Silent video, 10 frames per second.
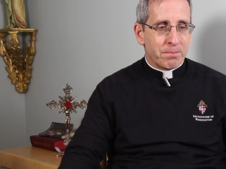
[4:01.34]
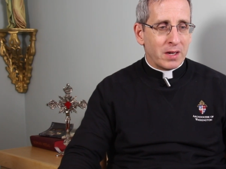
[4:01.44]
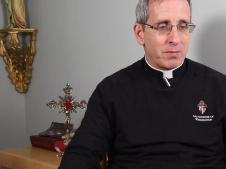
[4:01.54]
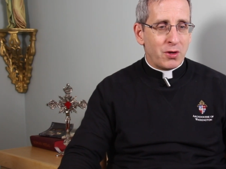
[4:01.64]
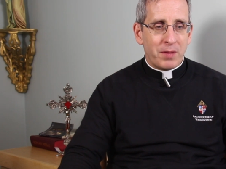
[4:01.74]

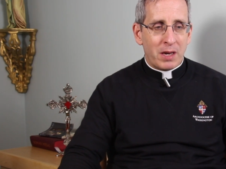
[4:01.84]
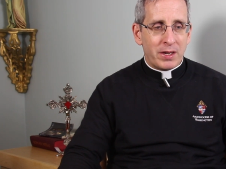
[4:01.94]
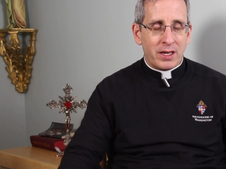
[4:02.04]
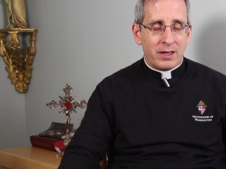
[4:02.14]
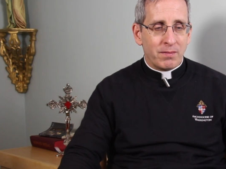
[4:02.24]
but you may
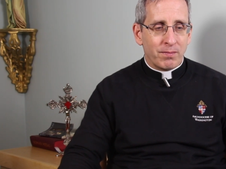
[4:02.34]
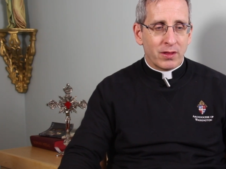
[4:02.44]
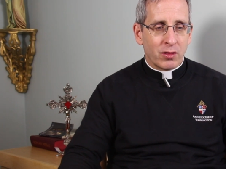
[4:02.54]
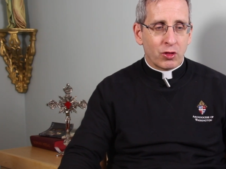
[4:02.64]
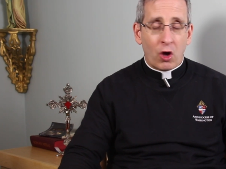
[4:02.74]
be
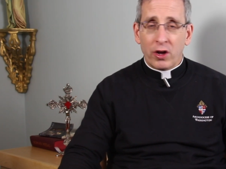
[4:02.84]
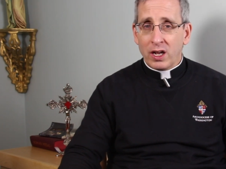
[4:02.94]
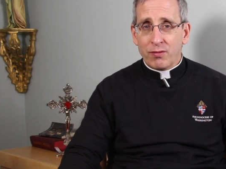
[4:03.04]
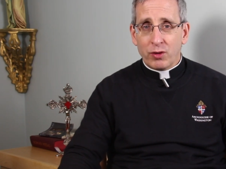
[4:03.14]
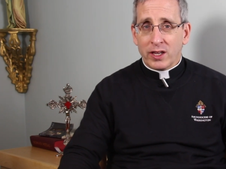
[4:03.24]
thought
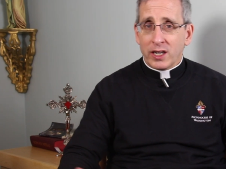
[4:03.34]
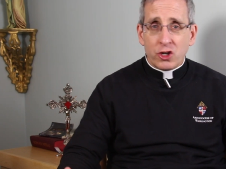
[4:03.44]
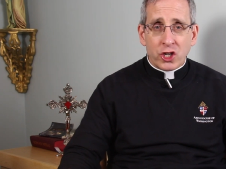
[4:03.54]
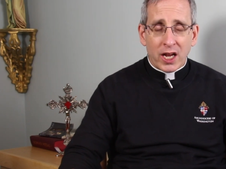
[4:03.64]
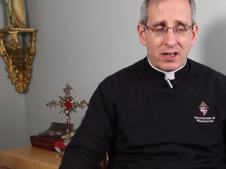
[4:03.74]
of with an
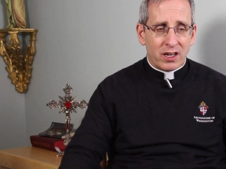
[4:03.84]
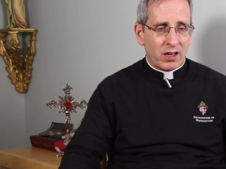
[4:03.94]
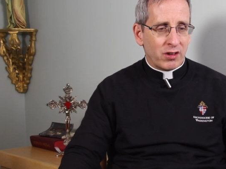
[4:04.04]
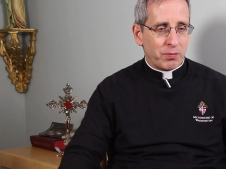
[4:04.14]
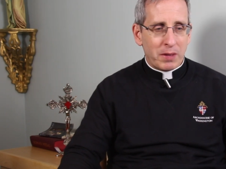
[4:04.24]
agenda,